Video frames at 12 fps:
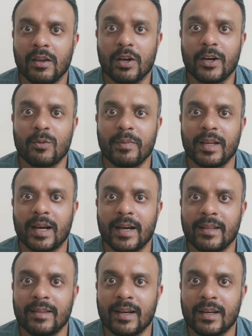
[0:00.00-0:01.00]
You need to be
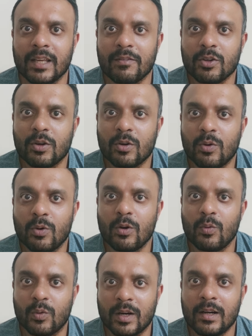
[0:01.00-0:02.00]
ready that even your
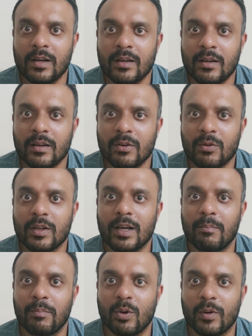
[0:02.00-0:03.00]
whole world could
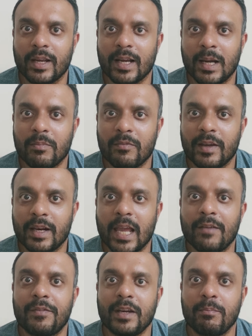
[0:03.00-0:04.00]
come blowing up when
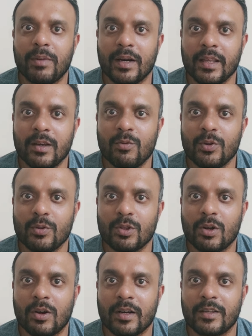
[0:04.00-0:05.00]
everybody who you
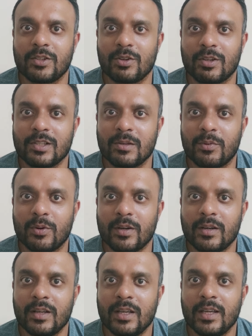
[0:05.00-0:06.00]
thought is your support
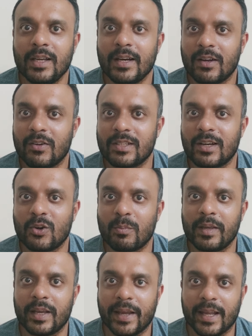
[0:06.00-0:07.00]
turns out to
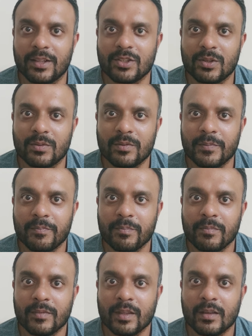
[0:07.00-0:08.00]
be against you.
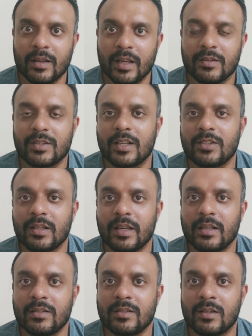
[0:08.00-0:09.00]
In such a
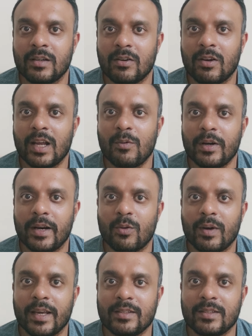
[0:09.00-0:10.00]
case, all I would
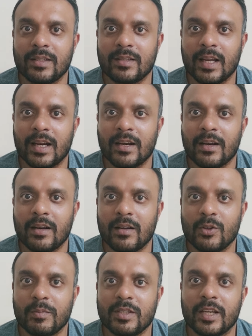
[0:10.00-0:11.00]
advise is that
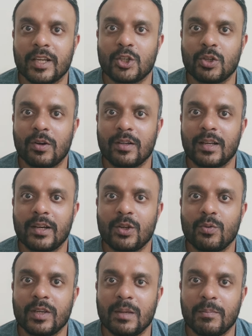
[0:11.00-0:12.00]
you must ensure that
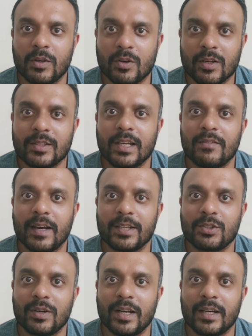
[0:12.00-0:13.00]
you keep yourself
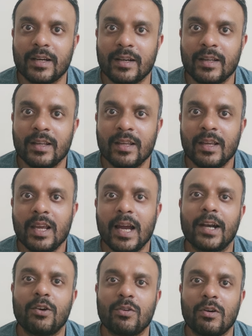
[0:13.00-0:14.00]
isolated
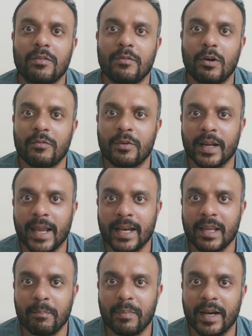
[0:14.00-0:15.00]
and do not fall for
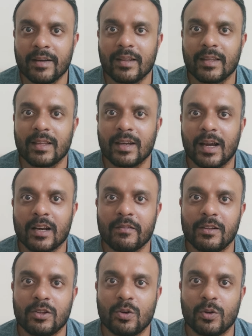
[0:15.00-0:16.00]
any bait that the narc
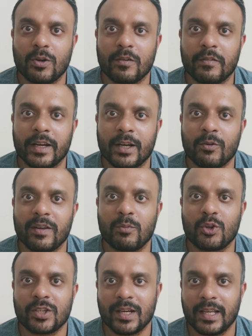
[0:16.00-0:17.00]
will throw your way to
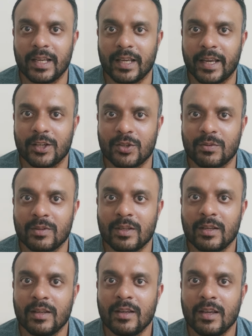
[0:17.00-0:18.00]
emotionally engage you.
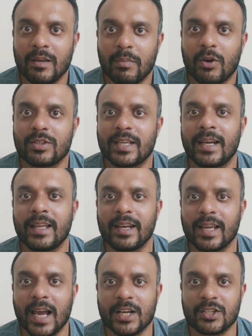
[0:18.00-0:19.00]
Because any
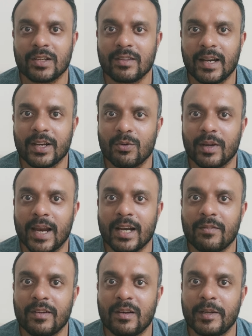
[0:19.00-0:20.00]
reaction that you
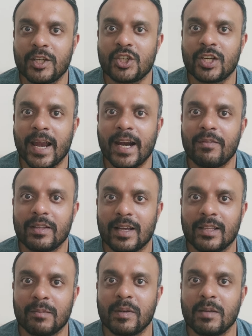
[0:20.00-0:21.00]
get will be shared with
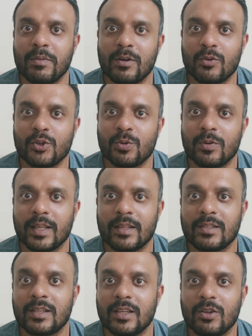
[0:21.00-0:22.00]
other people to show
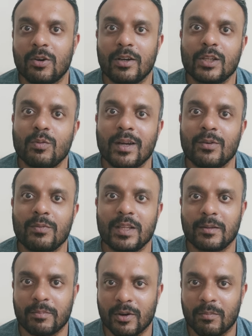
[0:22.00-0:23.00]
that, see, you're the one with
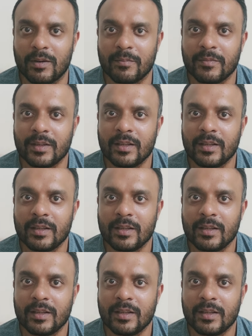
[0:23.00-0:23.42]
the problem.